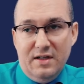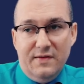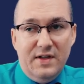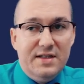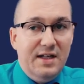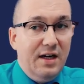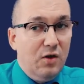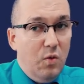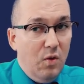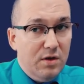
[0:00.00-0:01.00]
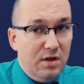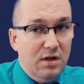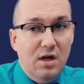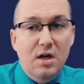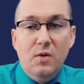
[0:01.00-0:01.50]
Or if they say a quarter,
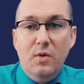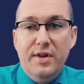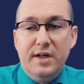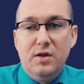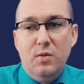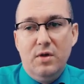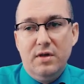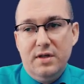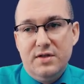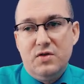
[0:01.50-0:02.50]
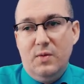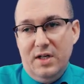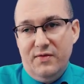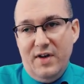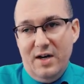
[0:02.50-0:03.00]
well, then a quarter is
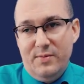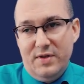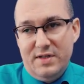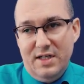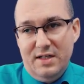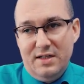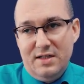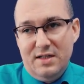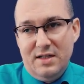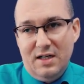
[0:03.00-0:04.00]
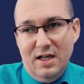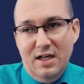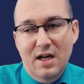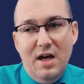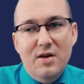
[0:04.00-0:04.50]
25%, okay?
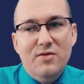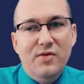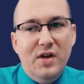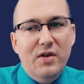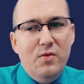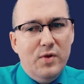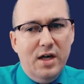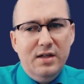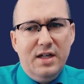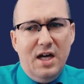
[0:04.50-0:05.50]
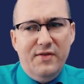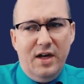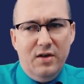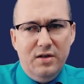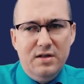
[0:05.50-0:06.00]
Very rarely have I
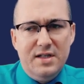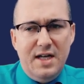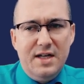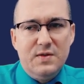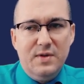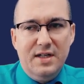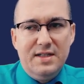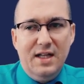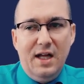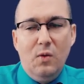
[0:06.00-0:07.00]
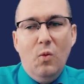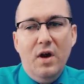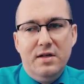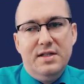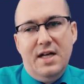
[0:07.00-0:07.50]
heard tests where they say like
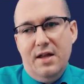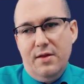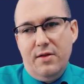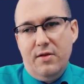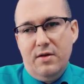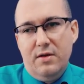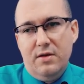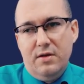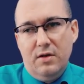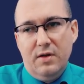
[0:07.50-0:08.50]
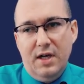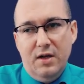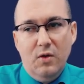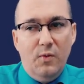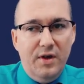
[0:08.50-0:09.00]
1/10, okay,
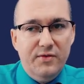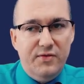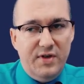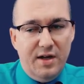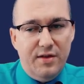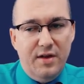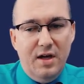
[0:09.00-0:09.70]
or 1/5.